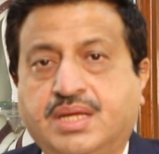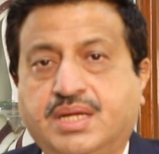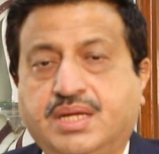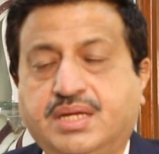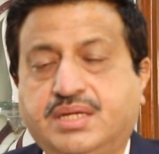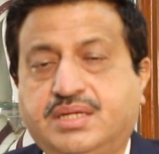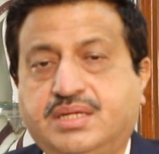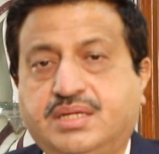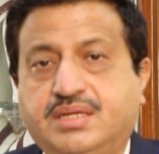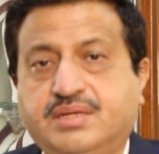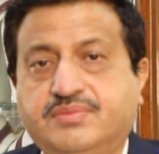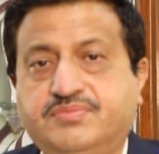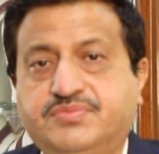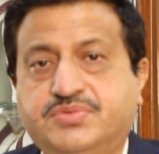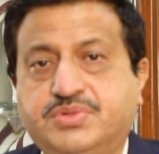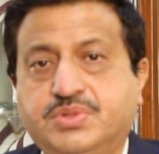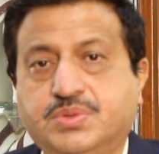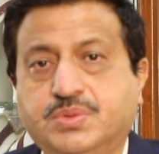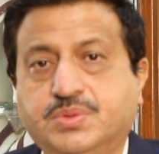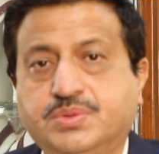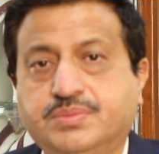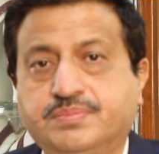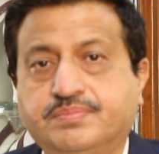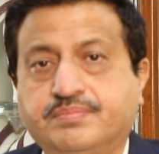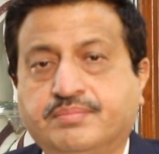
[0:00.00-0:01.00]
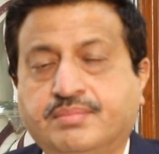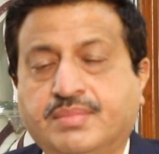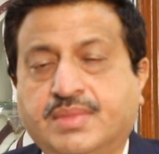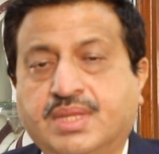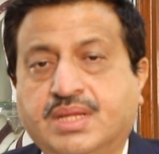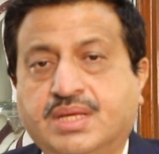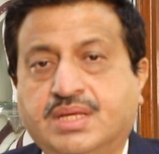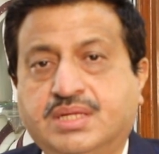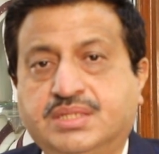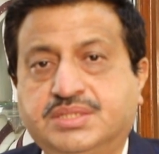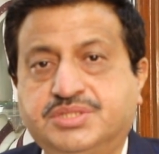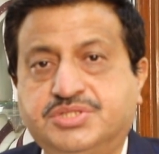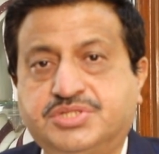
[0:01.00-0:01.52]
It gives you
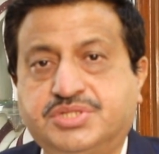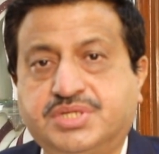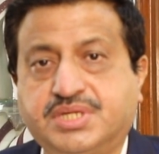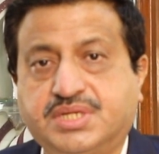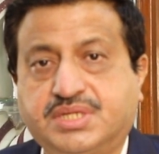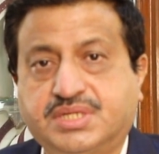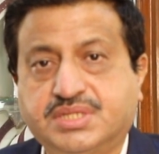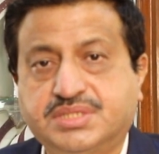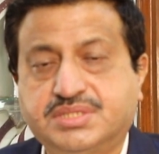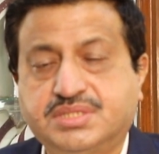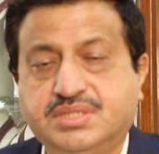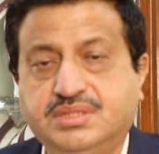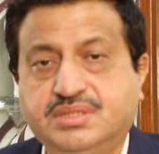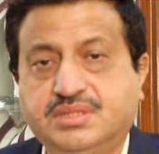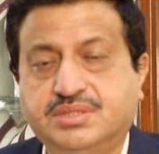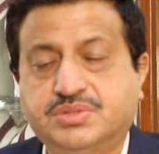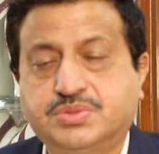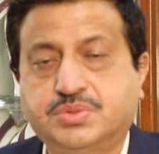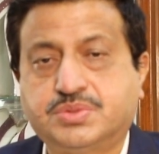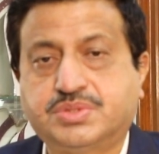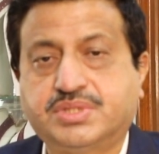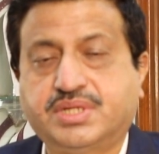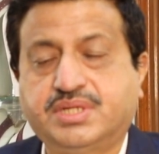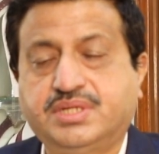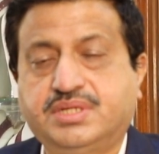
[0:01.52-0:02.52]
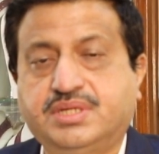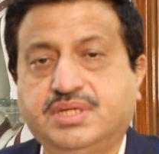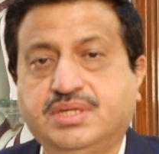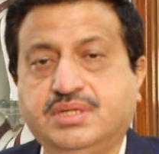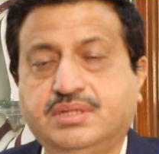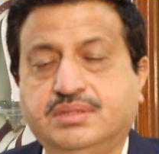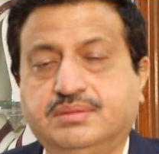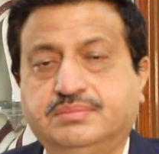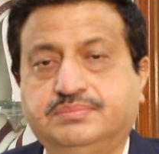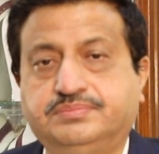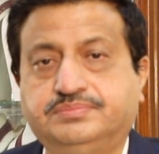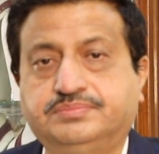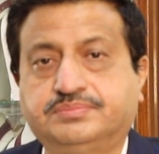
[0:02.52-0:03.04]
status in the society,
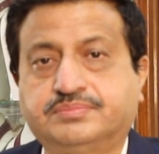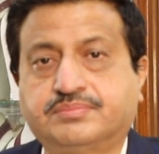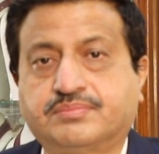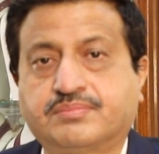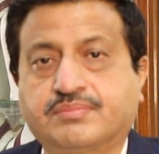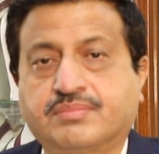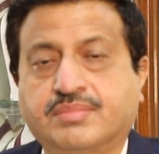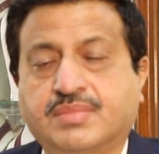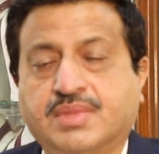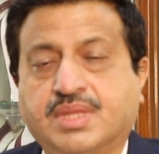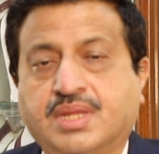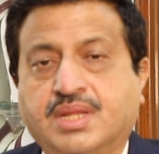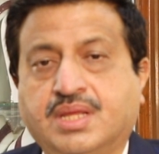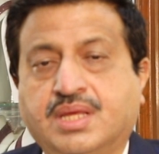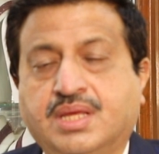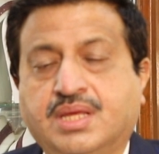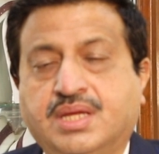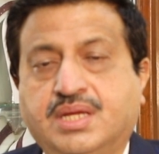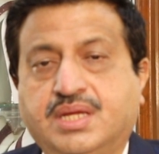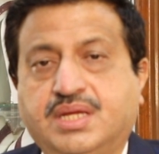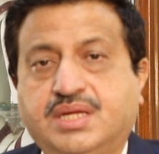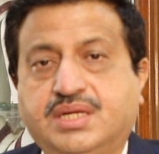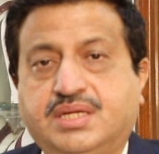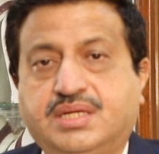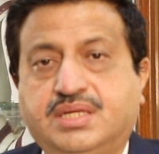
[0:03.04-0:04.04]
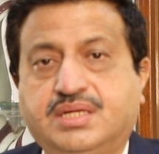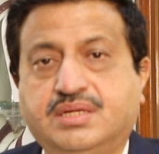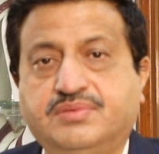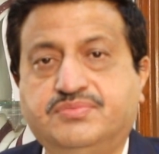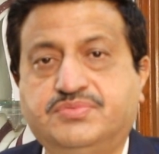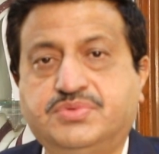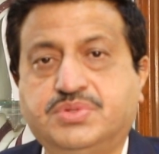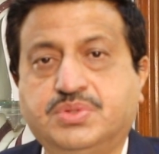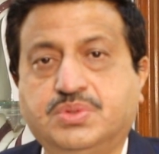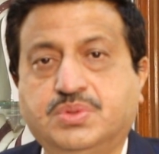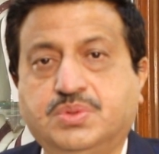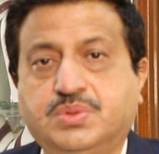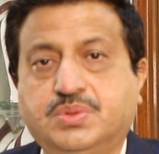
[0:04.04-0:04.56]
it
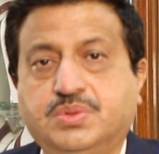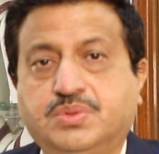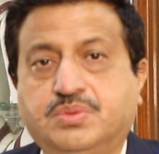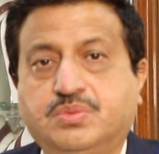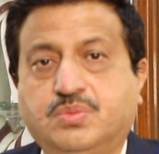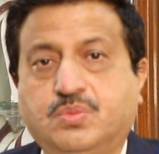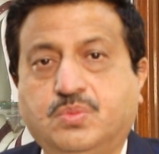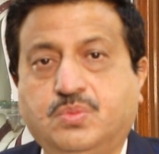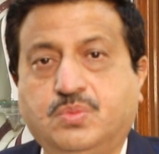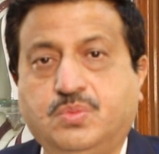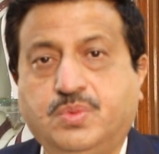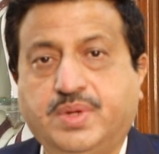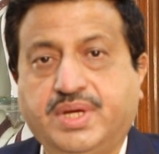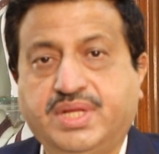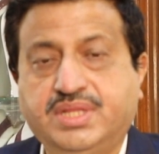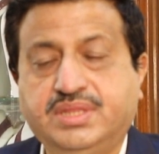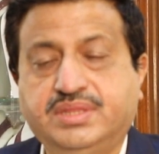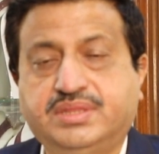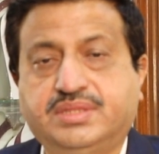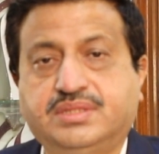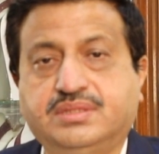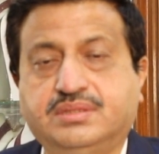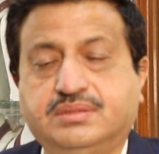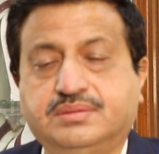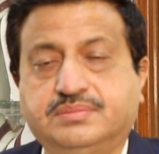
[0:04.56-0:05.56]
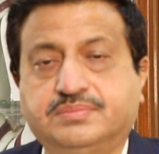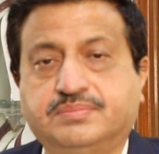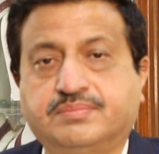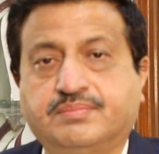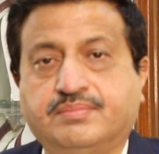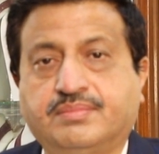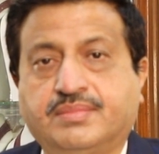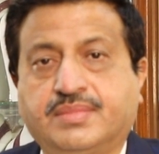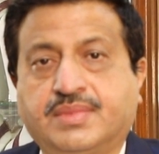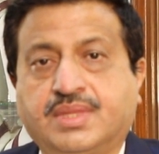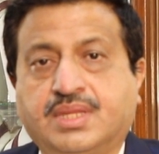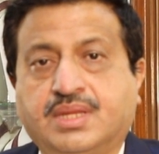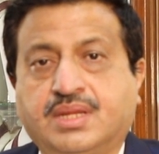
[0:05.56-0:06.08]
gives you wealth,
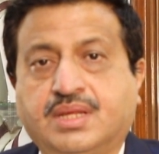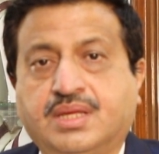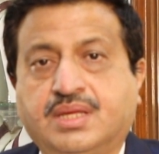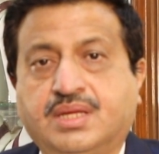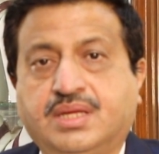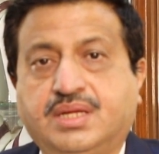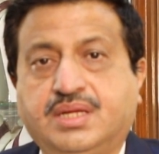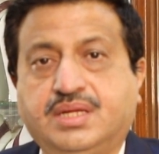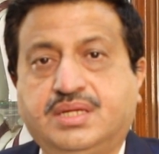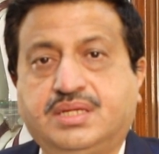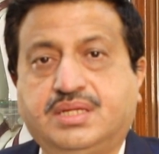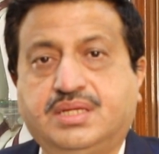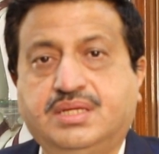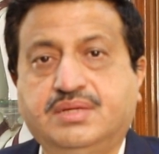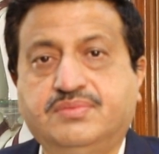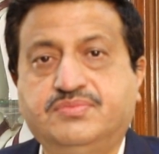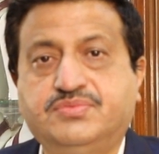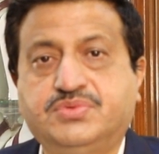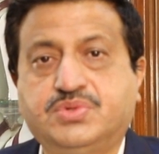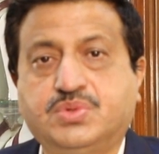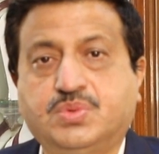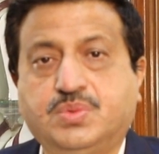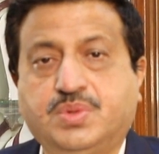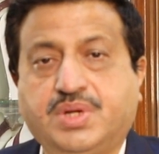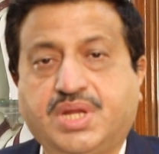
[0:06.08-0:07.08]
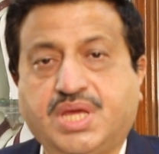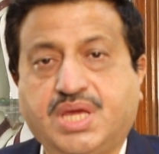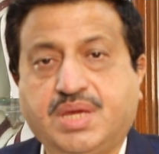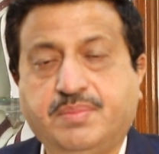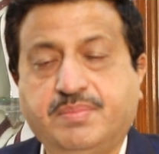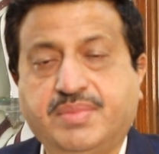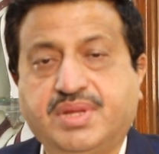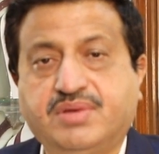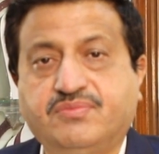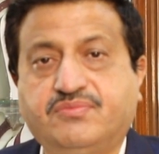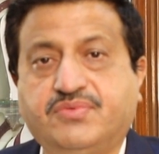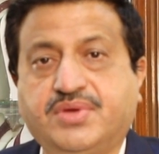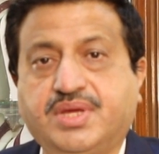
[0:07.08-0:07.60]
it gives you
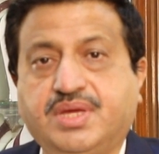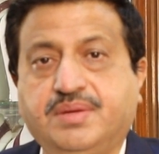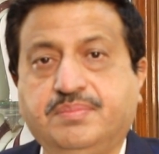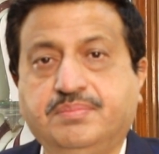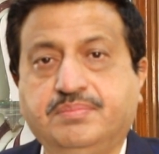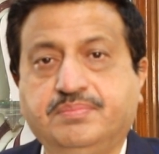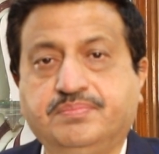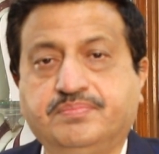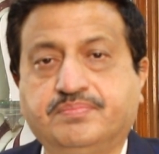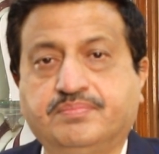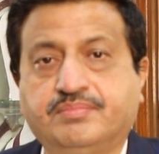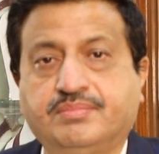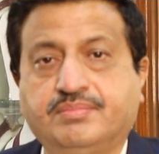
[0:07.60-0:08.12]
name and fame.